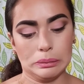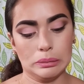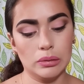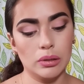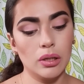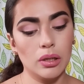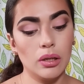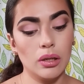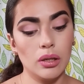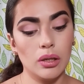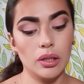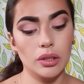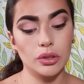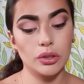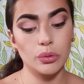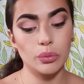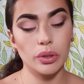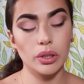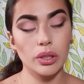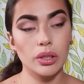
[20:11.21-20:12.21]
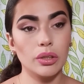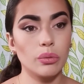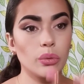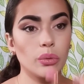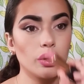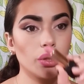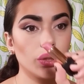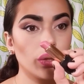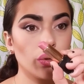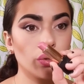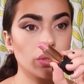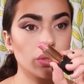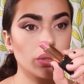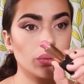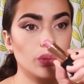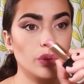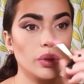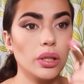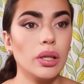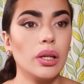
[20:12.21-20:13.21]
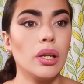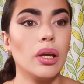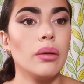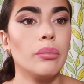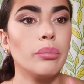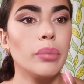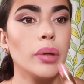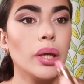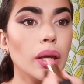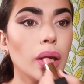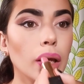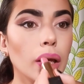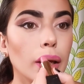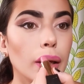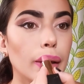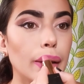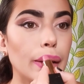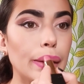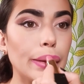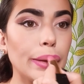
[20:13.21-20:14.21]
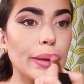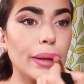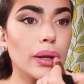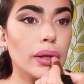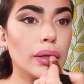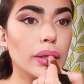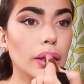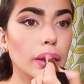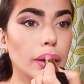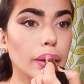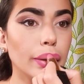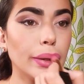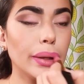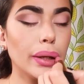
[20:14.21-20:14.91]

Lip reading: It's a really good one though. It's a really light pink, and then I'm just gonna